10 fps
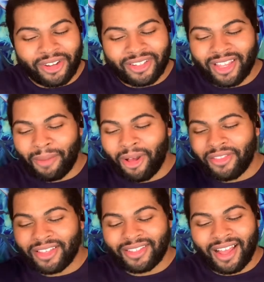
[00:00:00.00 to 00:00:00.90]
Stop all
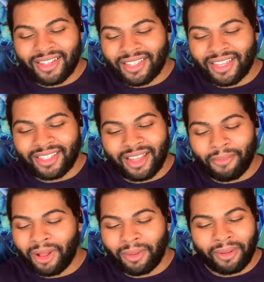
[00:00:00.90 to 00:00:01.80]
this nonsense. Stop
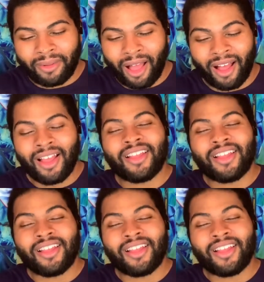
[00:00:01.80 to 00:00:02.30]
blah, blah, blah, blah.